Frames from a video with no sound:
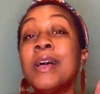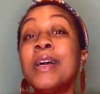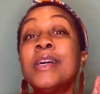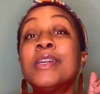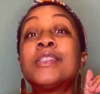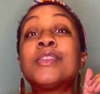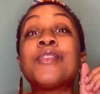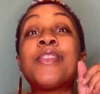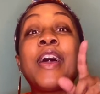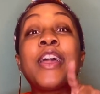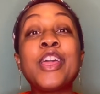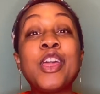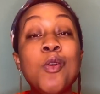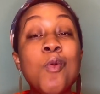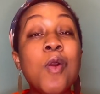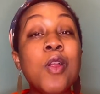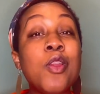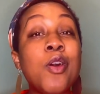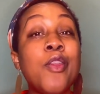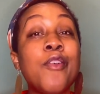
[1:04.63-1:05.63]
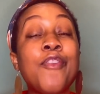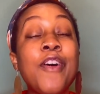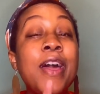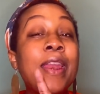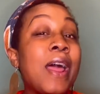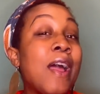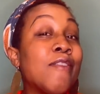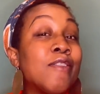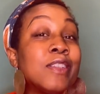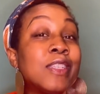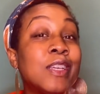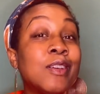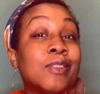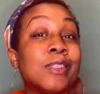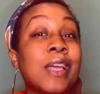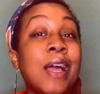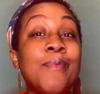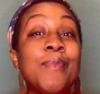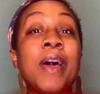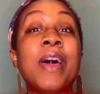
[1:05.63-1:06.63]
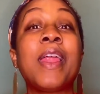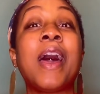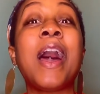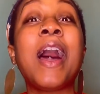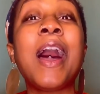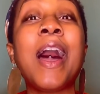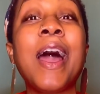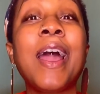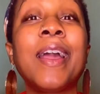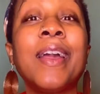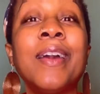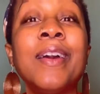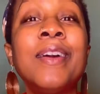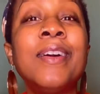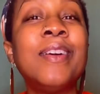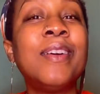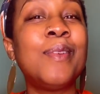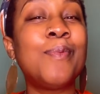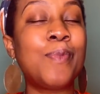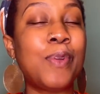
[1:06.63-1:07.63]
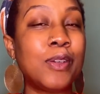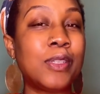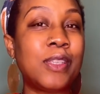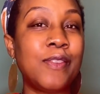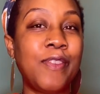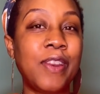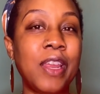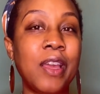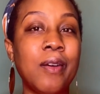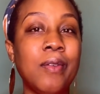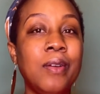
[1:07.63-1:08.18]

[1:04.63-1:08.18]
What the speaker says: so that you are notified every single time that I post a video.